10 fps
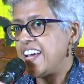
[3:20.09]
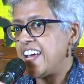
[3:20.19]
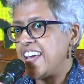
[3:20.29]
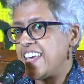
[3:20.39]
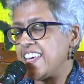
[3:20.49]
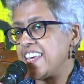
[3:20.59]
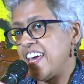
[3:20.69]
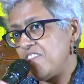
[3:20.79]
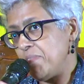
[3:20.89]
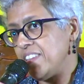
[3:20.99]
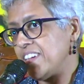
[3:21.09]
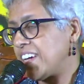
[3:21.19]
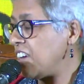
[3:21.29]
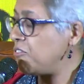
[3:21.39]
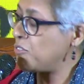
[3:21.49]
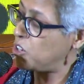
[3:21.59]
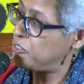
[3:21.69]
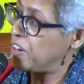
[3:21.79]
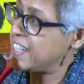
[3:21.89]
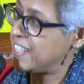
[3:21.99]
He gave me the gift of
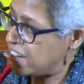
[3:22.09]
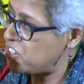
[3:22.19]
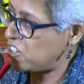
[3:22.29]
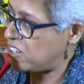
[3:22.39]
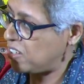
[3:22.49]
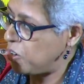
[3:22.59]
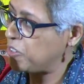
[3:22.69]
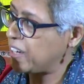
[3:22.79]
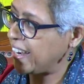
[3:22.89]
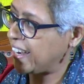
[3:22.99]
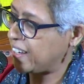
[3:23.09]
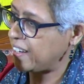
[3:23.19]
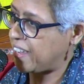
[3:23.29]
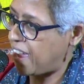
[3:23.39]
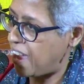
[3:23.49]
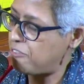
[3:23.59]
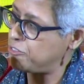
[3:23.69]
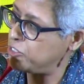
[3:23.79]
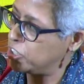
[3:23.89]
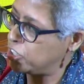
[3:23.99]
attention, of a
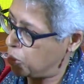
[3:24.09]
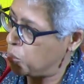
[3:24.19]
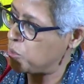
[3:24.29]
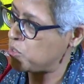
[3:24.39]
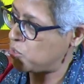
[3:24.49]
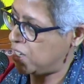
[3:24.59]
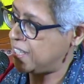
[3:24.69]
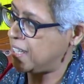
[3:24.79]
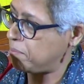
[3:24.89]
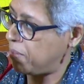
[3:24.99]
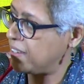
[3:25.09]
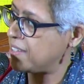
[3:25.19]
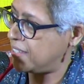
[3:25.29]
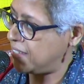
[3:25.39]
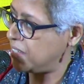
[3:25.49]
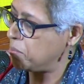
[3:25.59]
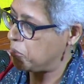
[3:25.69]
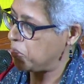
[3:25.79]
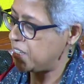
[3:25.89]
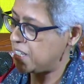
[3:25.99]
careful, close reading by a senior
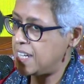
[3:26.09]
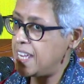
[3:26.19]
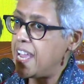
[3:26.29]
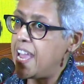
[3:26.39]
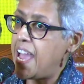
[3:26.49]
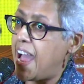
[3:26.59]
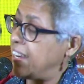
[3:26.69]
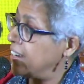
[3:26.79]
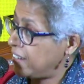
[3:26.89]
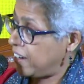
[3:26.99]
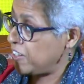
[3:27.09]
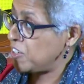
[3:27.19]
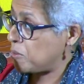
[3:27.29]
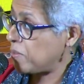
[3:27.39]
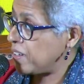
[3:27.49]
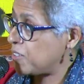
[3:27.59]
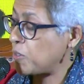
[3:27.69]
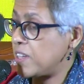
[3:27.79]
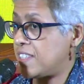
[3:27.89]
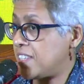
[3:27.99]
poet, and encouragement. So he
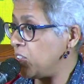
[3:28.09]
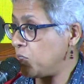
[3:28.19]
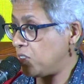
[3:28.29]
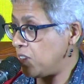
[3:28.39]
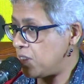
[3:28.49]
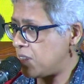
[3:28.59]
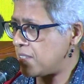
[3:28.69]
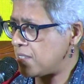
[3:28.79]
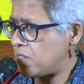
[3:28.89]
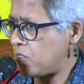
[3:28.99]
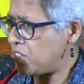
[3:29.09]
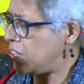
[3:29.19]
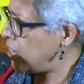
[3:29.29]
said, you know, this is not yet